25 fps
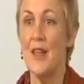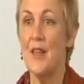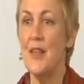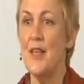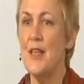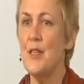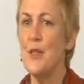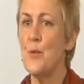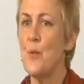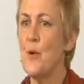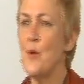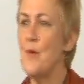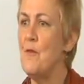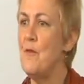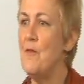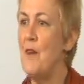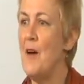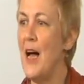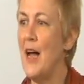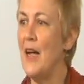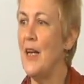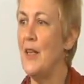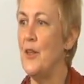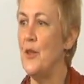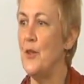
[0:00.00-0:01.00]
These were
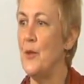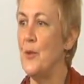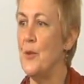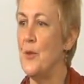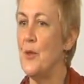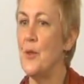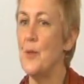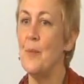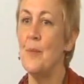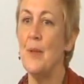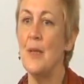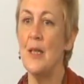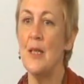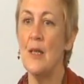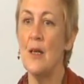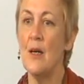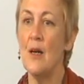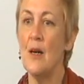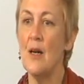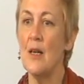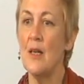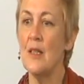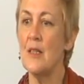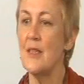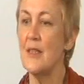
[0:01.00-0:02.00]
valued
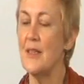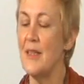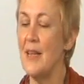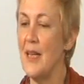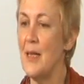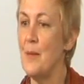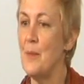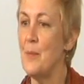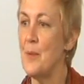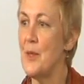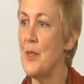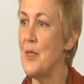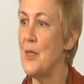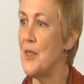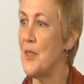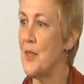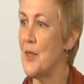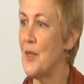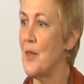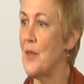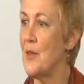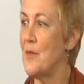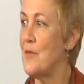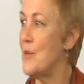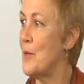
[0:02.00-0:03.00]
because they
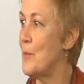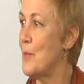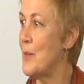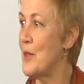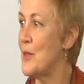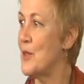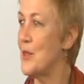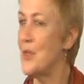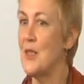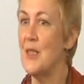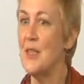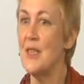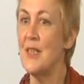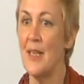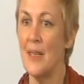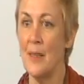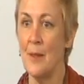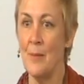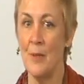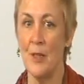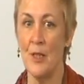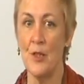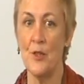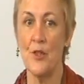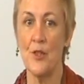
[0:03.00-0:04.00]
preserved a person's
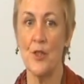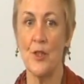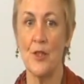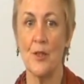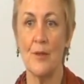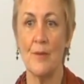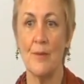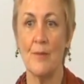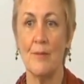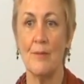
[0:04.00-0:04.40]
image.